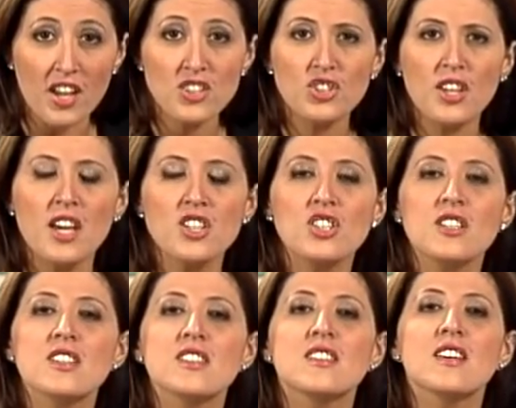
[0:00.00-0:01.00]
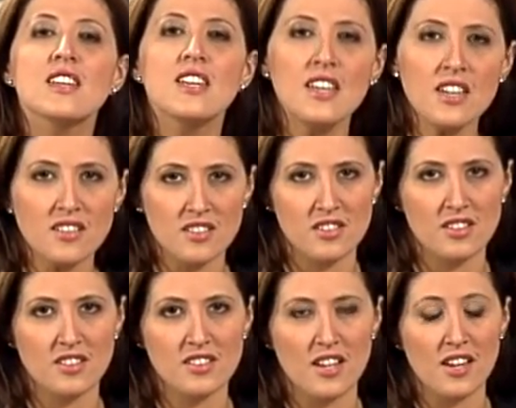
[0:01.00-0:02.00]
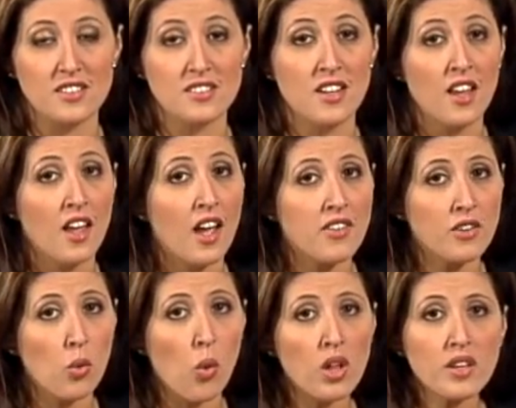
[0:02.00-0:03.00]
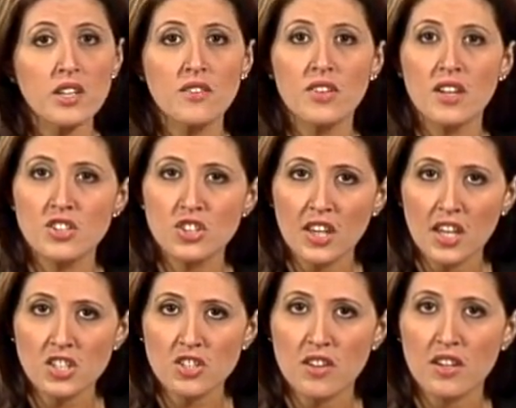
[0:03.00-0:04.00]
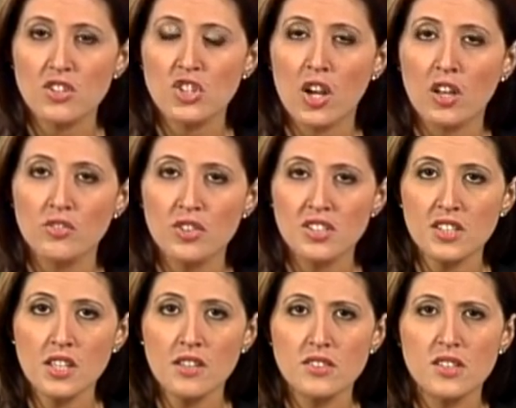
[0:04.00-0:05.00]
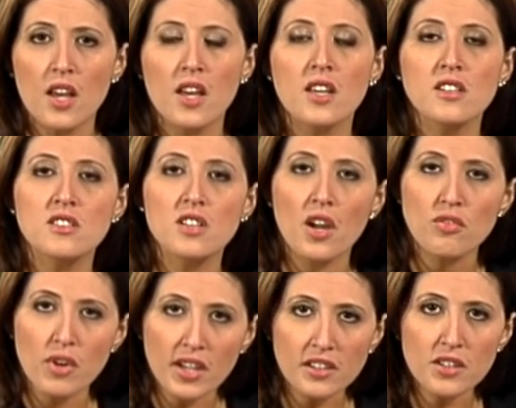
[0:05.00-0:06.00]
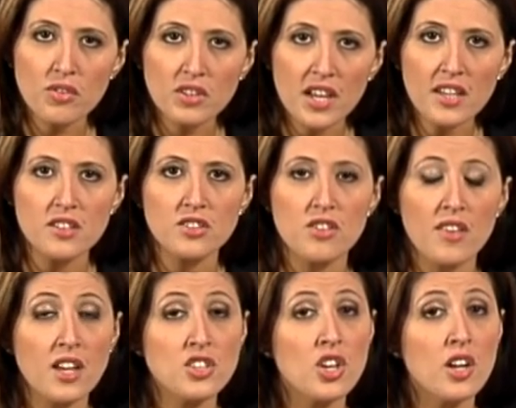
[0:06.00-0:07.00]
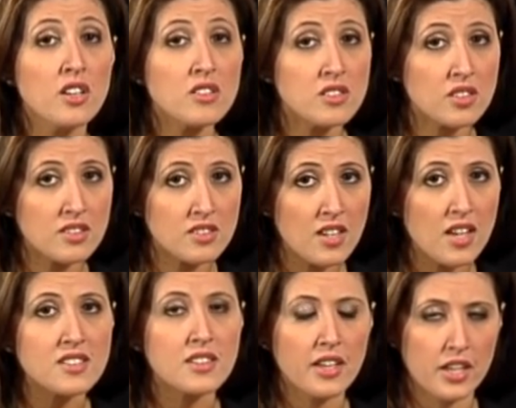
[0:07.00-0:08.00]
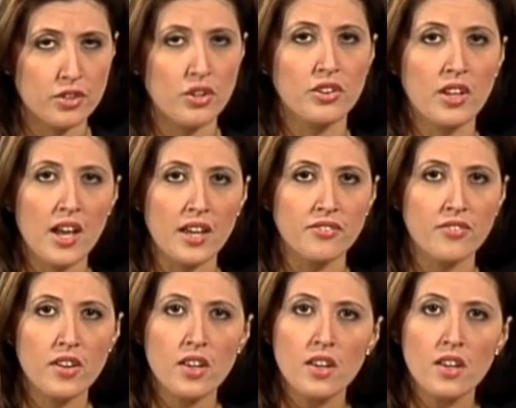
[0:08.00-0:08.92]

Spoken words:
education is the key to success, and the quality of an education that a child receives is directly related to that child's success later in life.